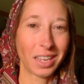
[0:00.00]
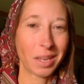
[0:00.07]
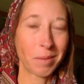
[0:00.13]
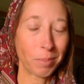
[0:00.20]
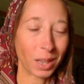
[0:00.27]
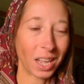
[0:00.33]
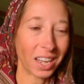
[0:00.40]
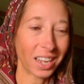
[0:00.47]

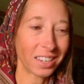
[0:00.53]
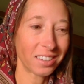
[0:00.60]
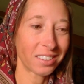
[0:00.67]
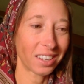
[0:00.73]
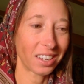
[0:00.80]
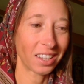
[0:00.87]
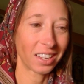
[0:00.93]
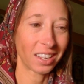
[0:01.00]
implies
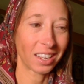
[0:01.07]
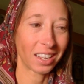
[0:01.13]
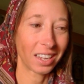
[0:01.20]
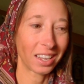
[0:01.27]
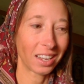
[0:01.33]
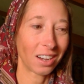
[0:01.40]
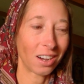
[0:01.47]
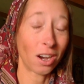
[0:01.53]

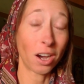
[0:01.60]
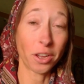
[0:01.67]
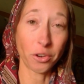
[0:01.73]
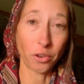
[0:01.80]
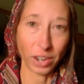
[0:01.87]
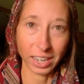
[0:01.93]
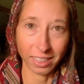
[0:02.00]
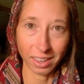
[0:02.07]

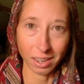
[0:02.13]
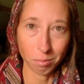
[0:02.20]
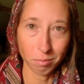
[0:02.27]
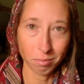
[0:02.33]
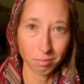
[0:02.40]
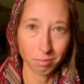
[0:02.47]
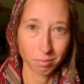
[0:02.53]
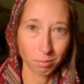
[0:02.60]
honoring
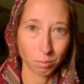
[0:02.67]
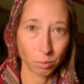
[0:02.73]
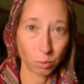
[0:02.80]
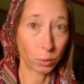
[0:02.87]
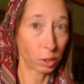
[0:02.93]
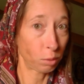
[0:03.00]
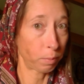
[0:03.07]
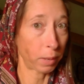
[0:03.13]
them
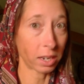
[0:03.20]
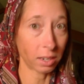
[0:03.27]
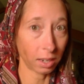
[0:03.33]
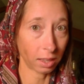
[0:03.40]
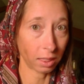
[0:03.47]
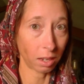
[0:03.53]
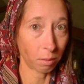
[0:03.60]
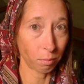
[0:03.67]

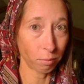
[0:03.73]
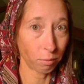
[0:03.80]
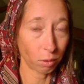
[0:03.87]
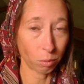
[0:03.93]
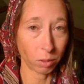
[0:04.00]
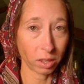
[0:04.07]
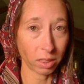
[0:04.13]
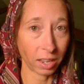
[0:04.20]
respecting them
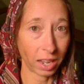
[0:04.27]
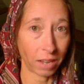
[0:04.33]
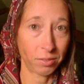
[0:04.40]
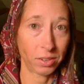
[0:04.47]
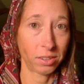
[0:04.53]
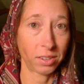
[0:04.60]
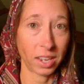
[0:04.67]
for what they have to